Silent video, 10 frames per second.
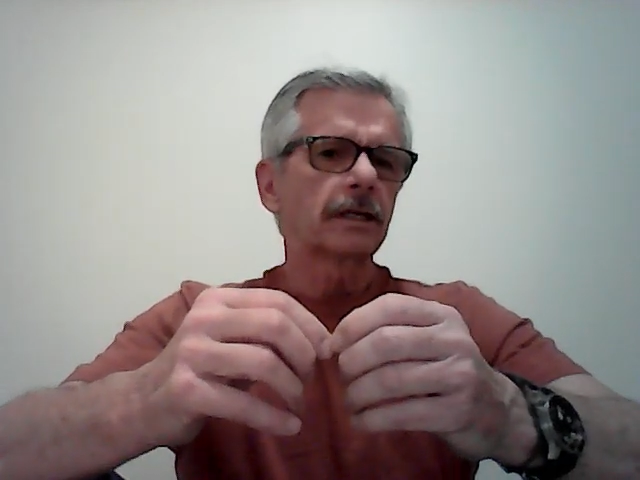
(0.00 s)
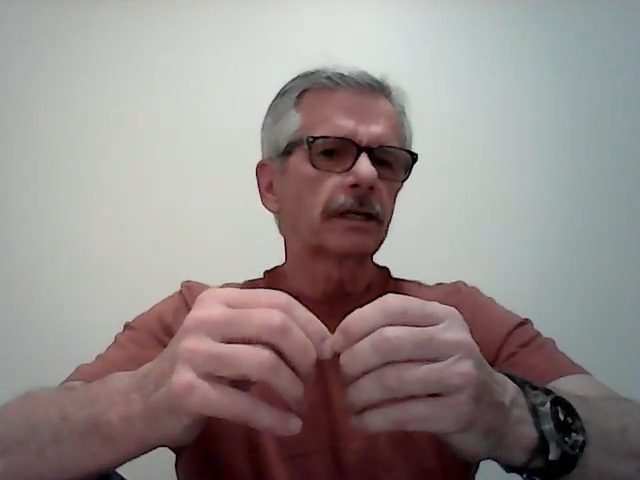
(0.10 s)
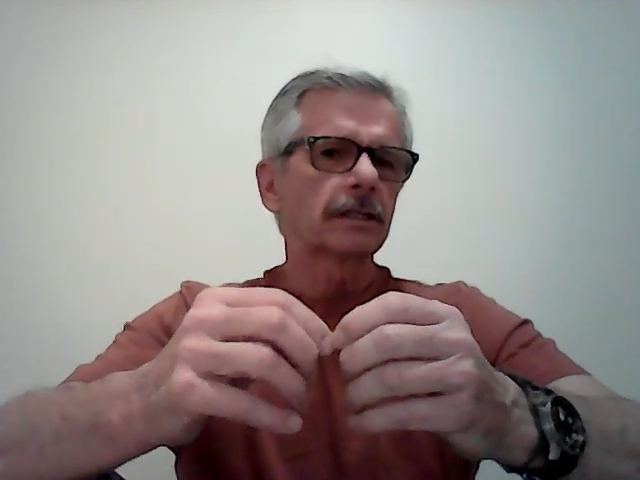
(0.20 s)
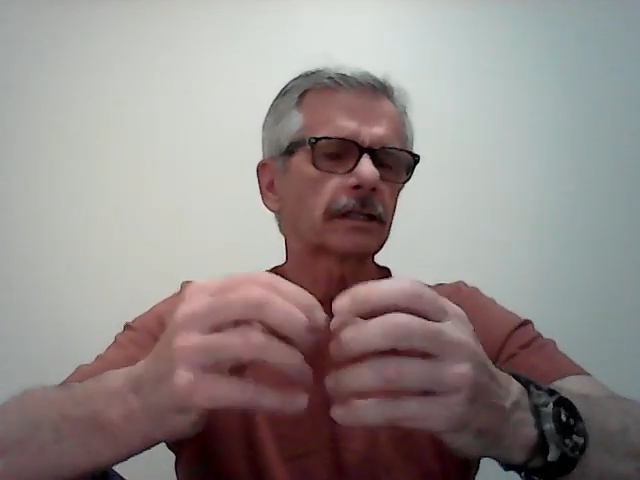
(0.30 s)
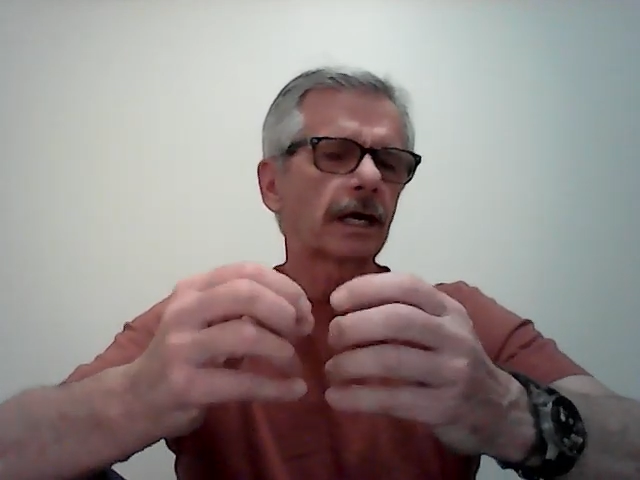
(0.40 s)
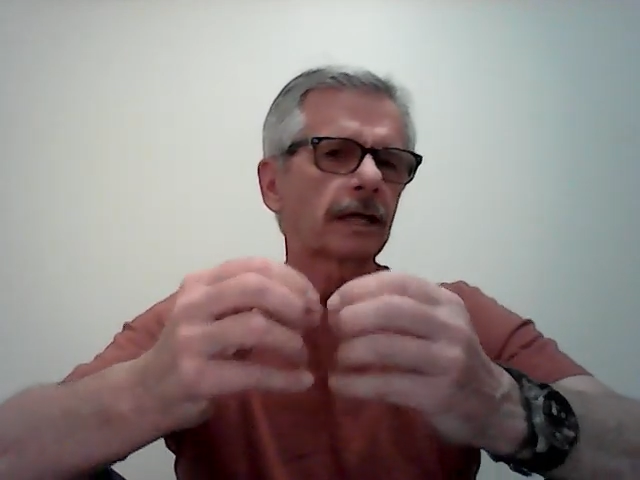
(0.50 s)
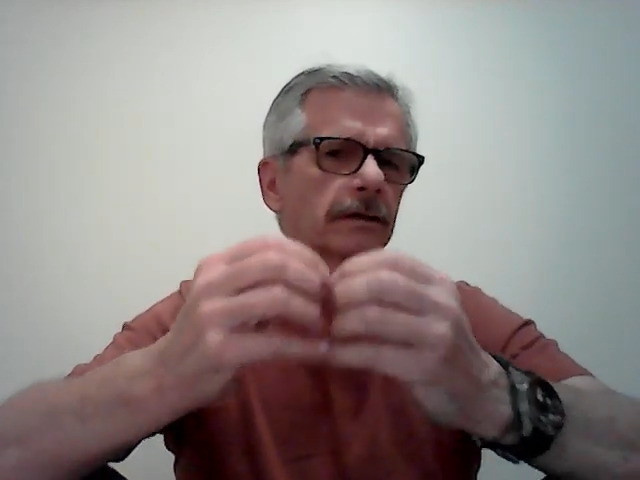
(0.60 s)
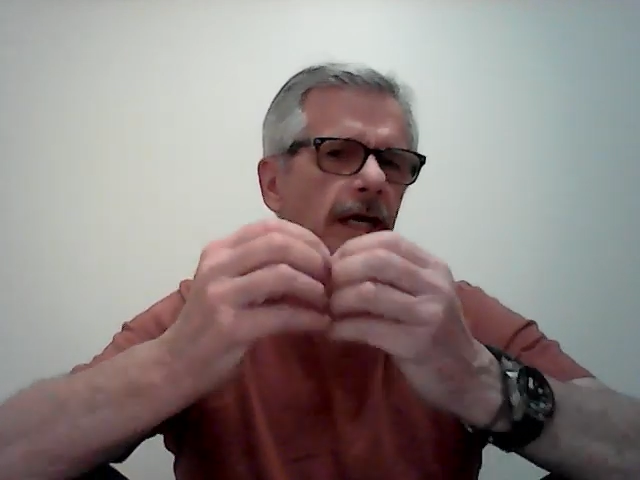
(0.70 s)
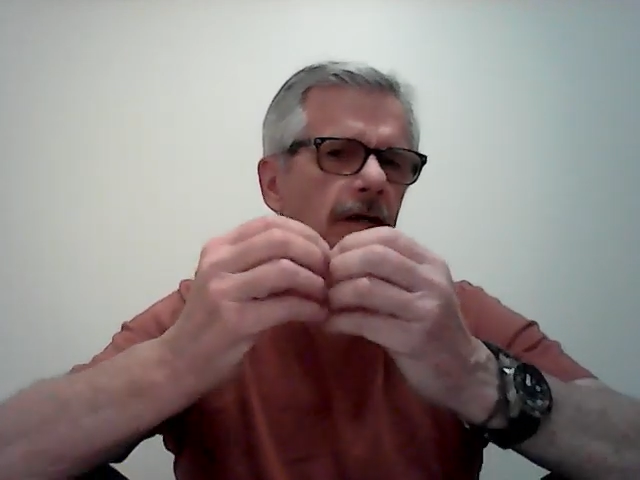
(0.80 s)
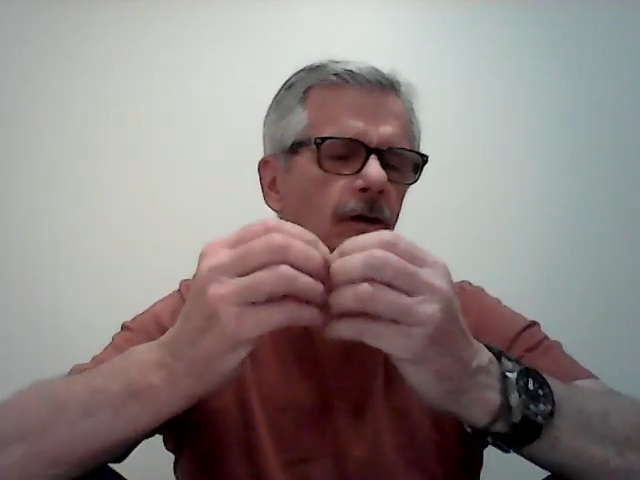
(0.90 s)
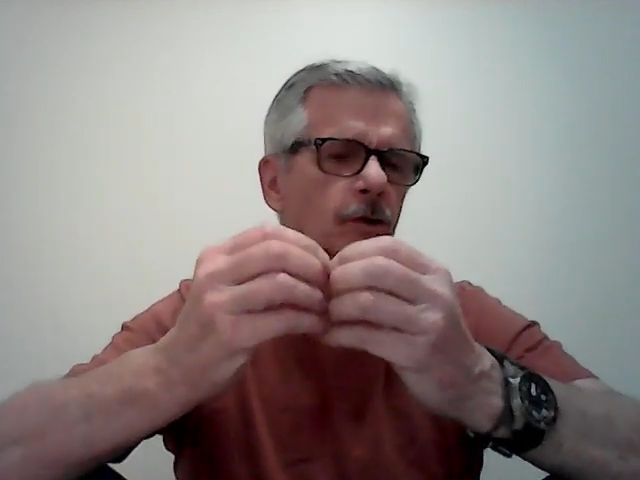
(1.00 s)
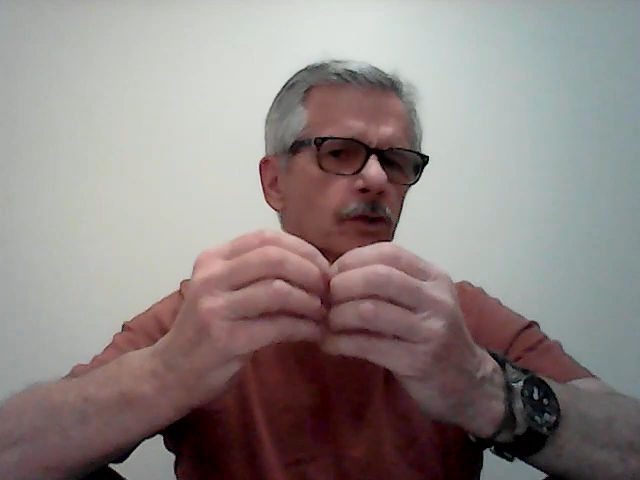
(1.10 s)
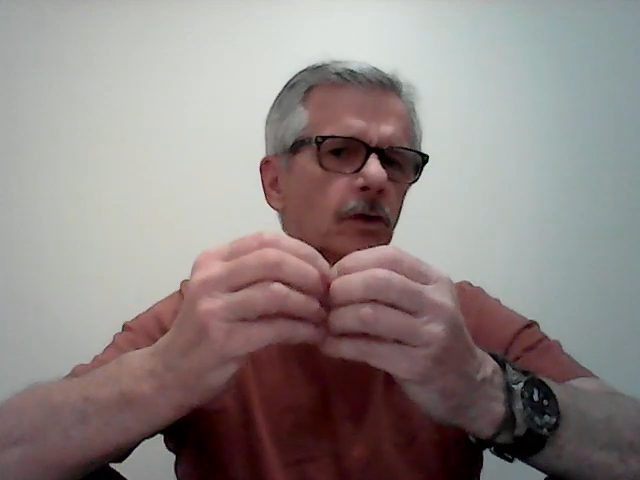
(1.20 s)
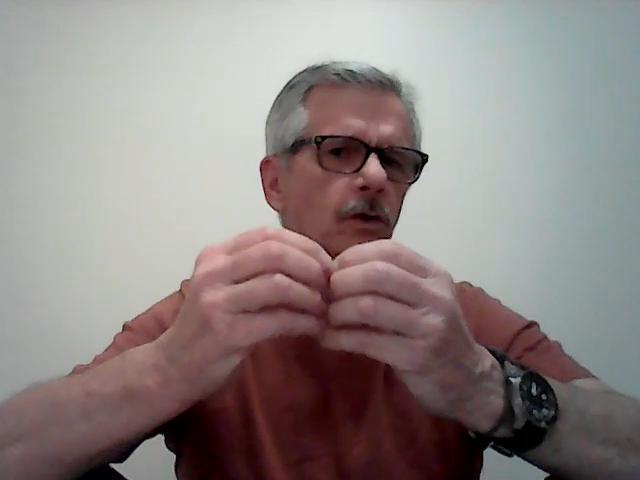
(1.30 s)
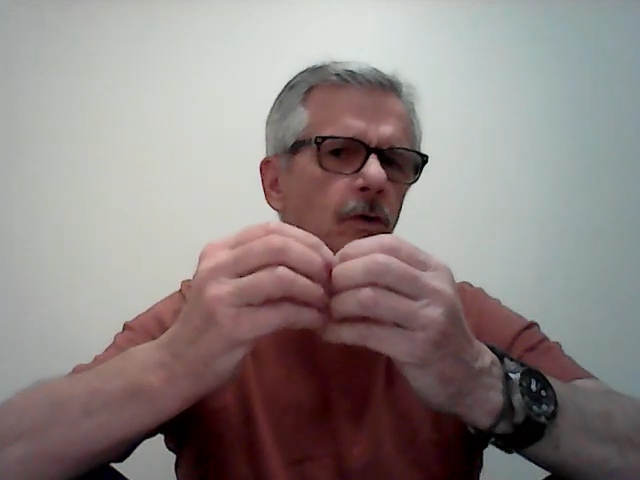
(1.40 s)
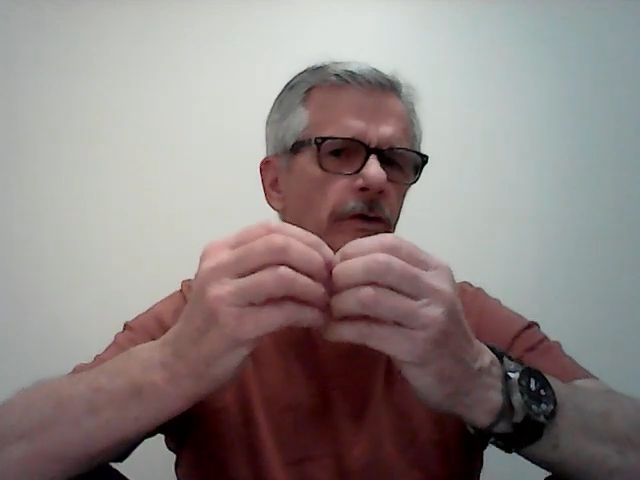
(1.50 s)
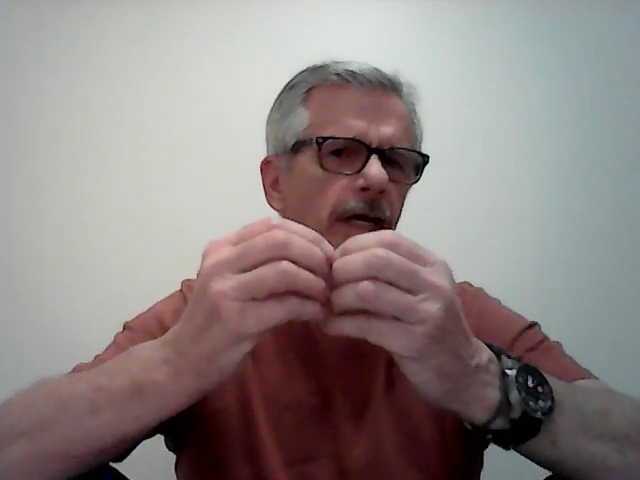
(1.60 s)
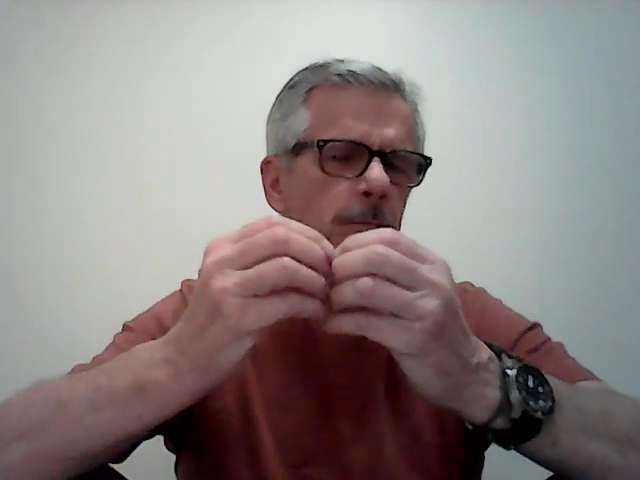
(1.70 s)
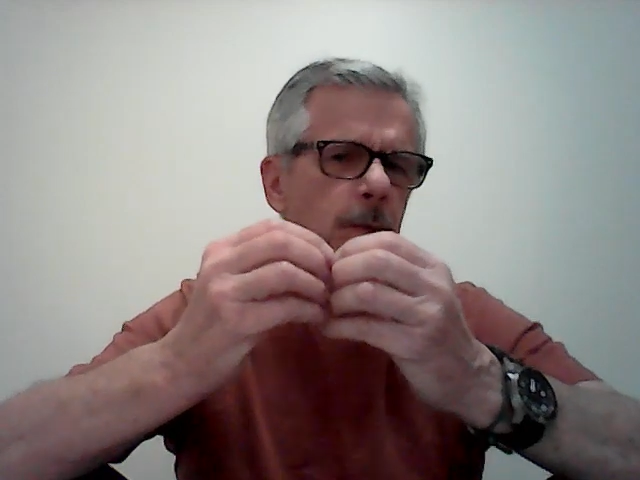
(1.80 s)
is that